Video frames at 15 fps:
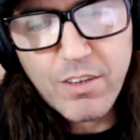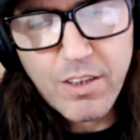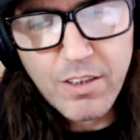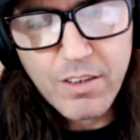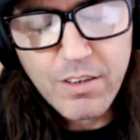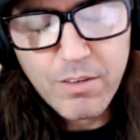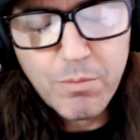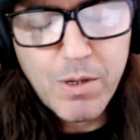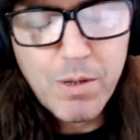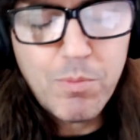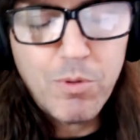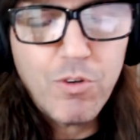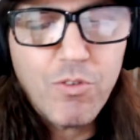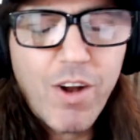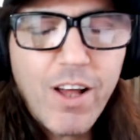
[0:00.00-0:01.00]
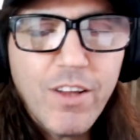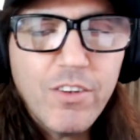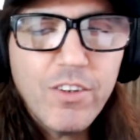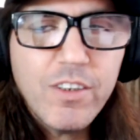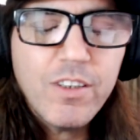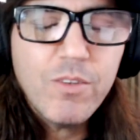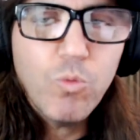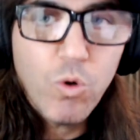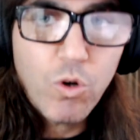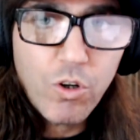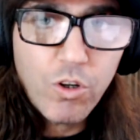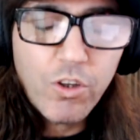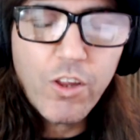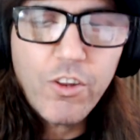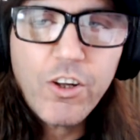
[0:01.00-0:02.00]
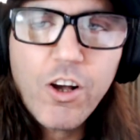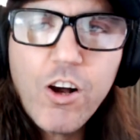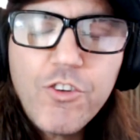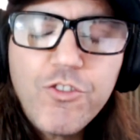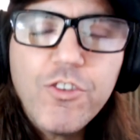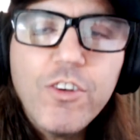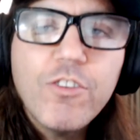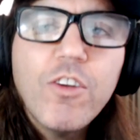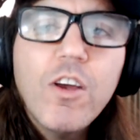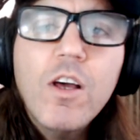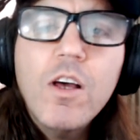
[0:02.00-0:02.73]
and people around the world, other countries,